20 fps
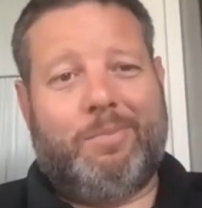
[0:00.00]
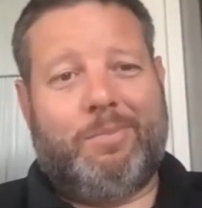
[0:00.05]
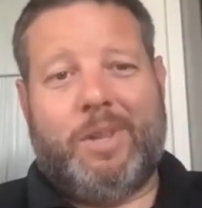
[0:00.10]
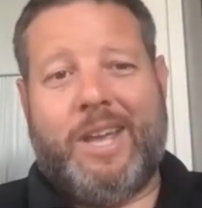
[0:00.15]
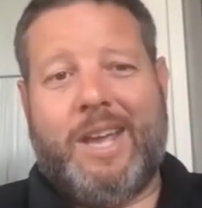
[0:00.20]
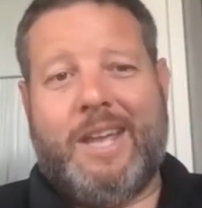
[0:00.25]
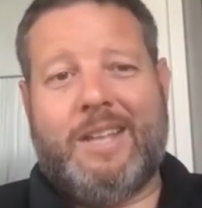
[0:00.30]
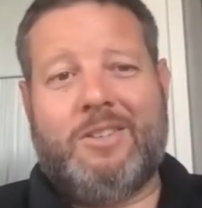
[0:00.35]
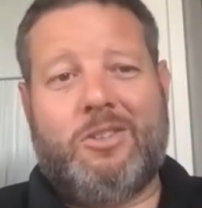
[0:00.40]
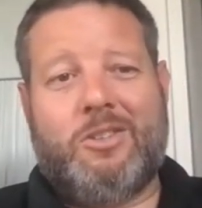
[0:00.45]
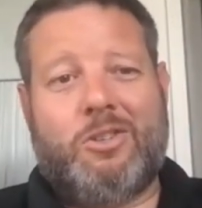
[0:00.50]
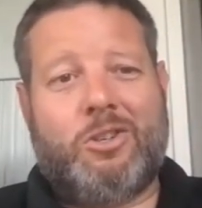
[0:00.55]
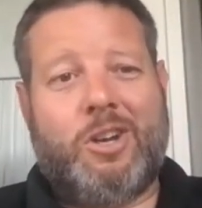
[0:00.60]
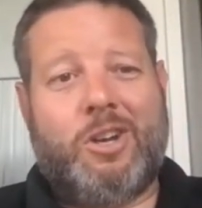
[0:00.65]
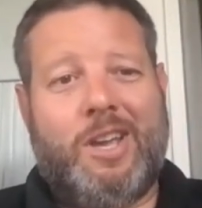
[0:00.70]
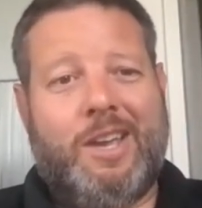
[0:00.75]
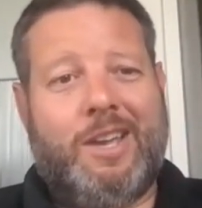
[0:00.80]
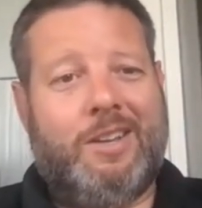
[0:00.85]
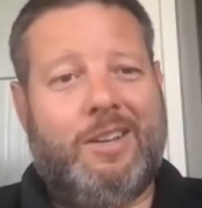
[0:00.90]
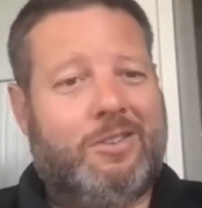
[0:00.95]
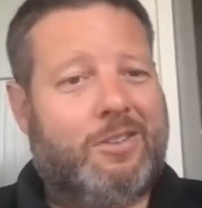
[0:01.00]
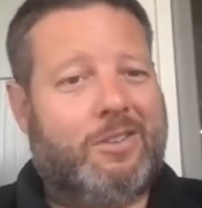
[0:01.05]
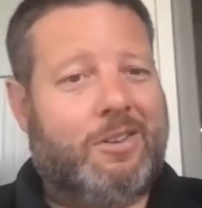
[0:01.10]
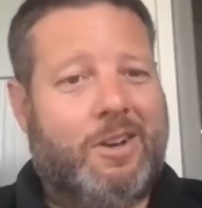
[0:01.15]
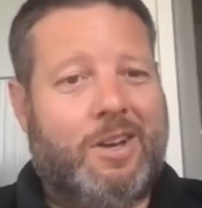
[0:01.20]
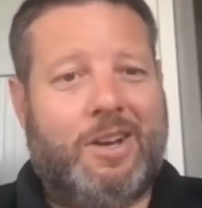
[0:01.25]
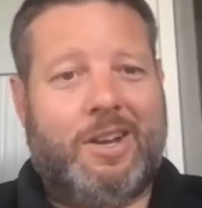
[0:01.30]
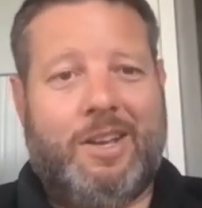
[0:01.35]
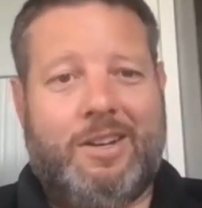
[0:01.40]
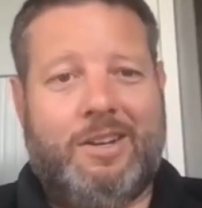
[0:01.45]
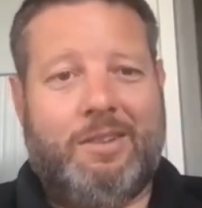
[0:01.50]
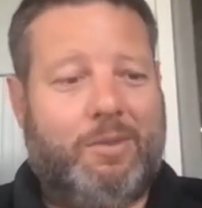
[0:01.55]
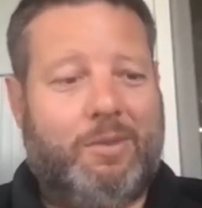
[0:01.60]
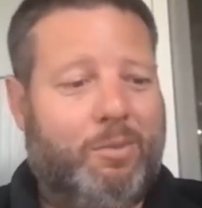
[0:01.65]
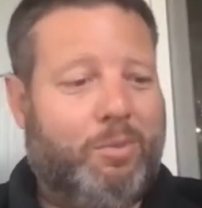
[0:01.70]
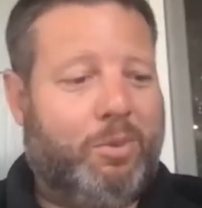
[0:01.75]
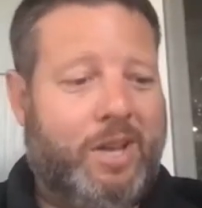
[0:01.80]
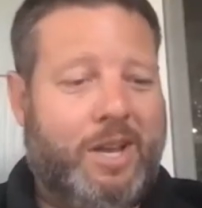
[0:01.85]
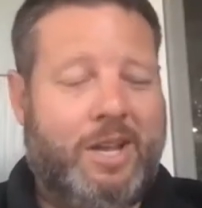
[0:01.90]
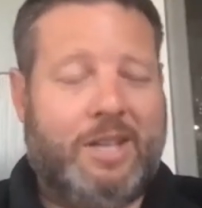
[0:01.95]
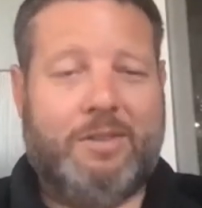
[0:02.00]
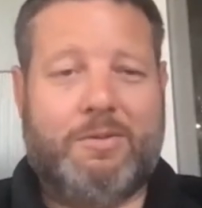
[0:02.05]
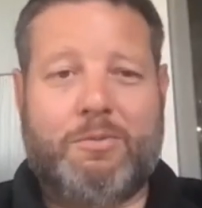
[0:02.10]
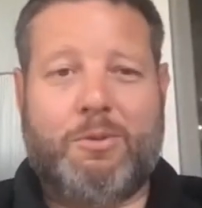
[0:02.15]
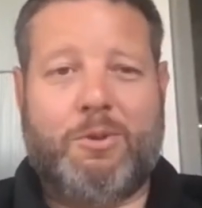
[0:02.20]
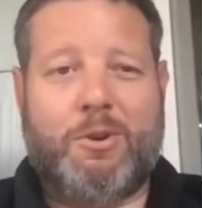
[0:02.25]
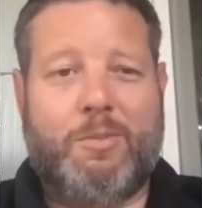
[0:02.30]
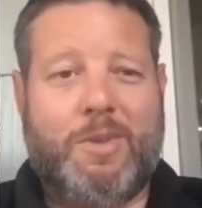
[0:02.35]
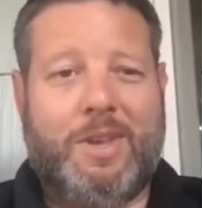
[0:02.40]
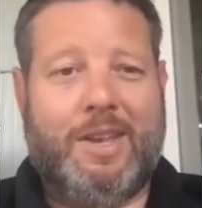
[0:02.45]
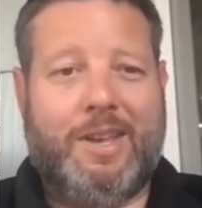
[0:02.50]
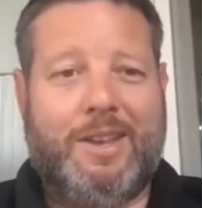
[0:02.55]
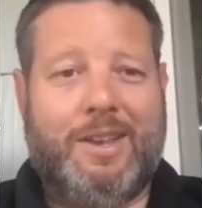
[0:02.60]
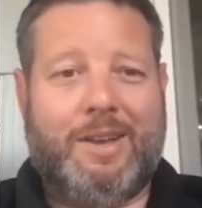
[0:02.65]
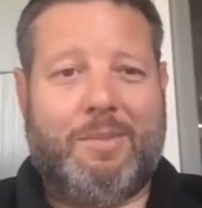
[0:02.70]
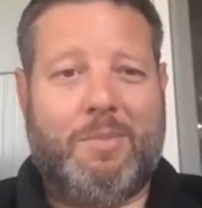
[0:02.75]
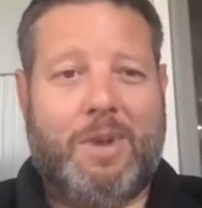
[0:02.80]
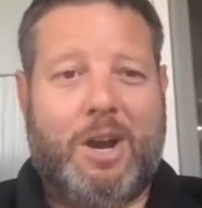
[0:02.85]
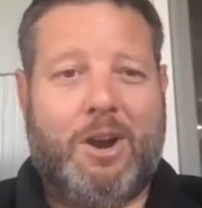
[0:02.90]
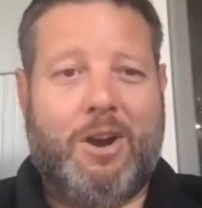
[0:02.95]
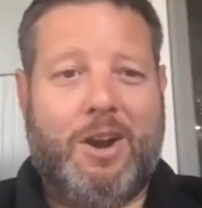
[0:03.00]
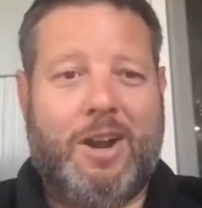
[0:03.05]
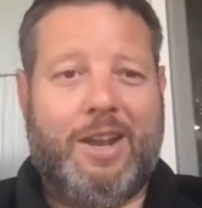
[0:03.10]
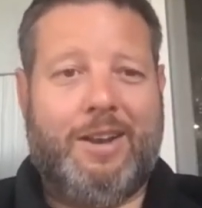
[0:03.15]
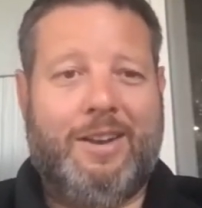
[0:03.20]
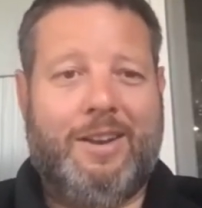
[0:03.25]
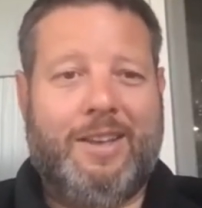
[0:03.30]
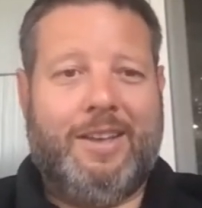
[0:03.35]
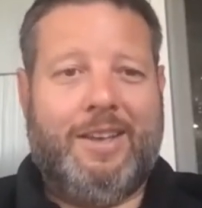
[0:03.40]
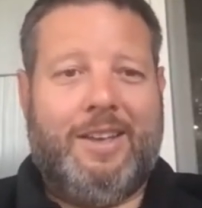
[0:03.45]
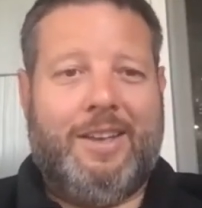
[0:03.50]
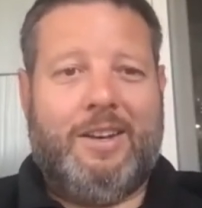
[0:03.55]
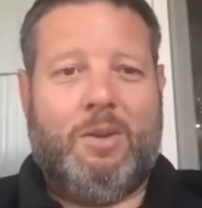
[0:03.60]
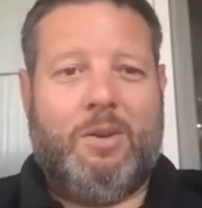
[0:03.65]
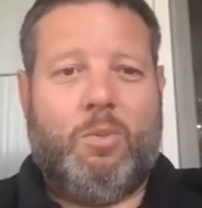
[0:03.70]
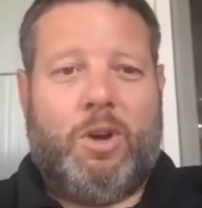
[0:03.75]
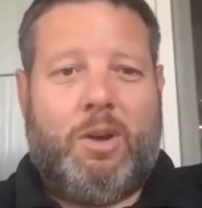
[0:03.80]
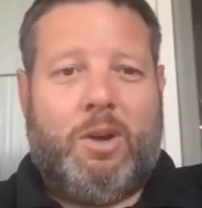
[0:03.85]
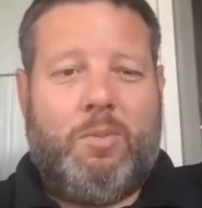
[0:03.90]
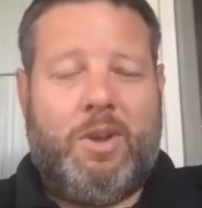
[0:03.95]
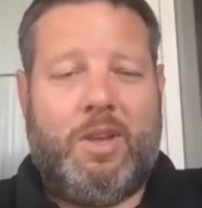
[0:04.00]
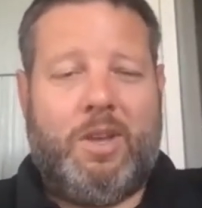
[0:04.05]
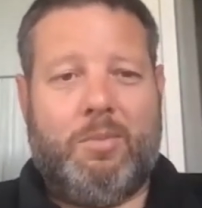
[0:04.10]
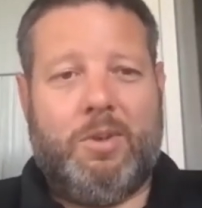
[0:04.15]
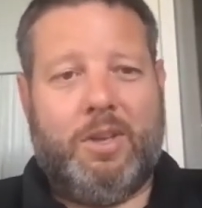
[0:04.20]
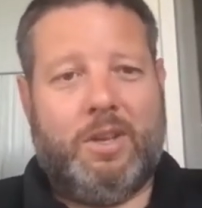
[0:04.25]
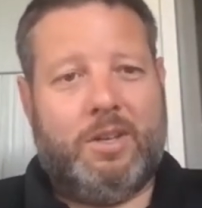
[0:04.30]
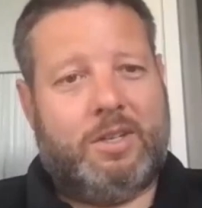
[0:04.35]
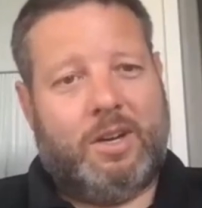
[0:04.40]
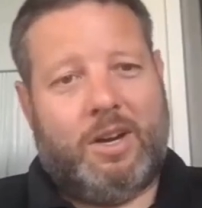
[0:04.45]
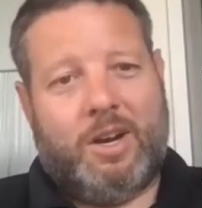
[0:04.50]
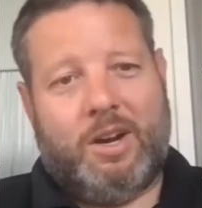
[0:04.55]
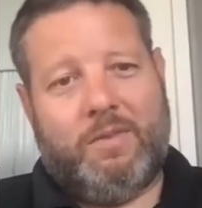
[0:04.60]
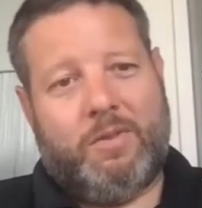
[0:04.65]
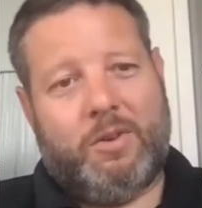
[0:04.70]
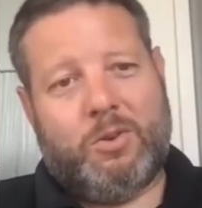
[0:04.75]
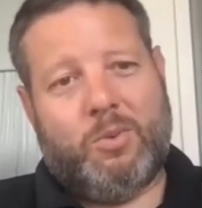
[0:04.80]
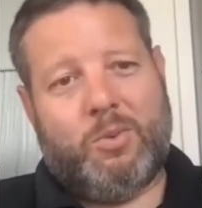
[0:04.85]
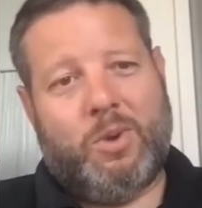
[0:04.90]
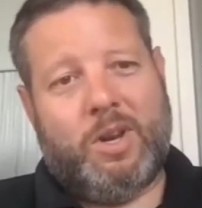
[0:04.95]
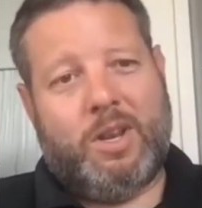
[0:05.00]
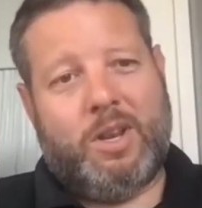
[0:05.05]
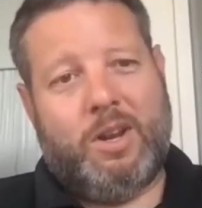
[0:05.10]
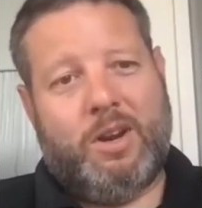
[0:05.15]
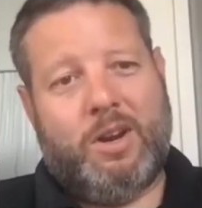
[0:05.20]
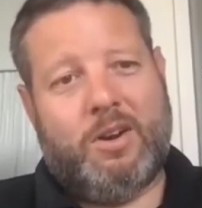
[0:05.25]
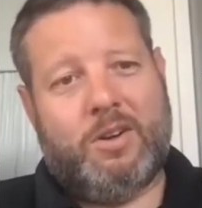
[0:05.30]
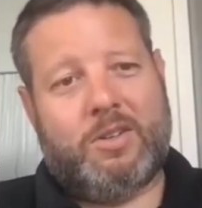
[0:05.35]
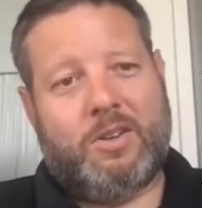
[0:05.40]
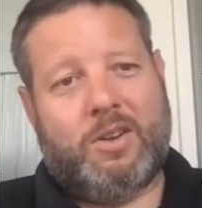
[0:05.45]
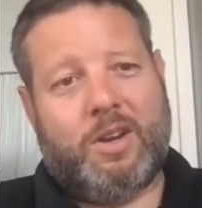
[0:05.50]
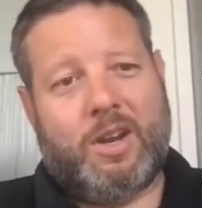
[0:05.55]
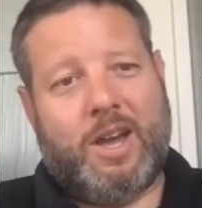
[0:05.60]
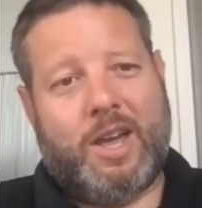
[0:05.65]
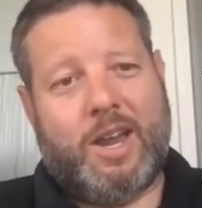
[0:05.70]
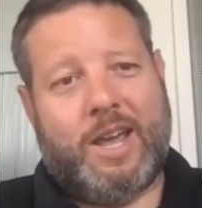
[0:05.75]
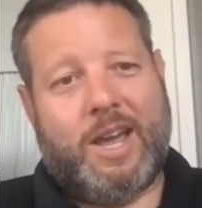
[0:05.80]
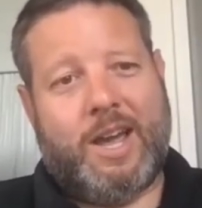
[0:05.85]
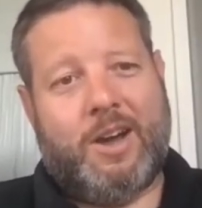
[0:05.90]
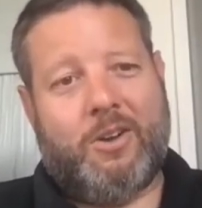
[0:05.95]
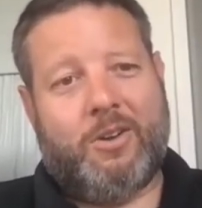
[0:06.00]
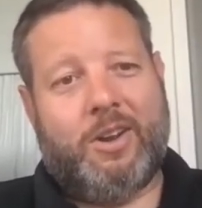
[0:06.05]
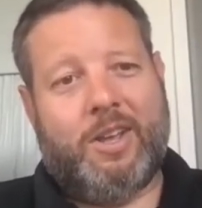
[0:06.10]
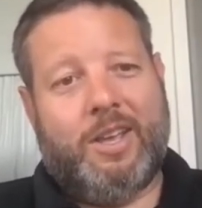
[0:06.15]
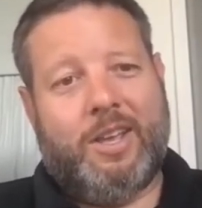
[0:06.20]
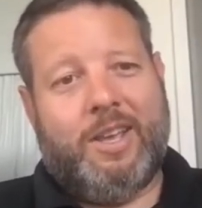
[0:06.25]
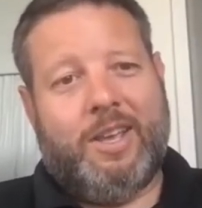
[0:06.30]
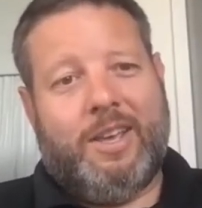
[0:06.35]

Plans changed. God had different plans for me. Got married. Didn't want to be in the military for 20 years, so I got out.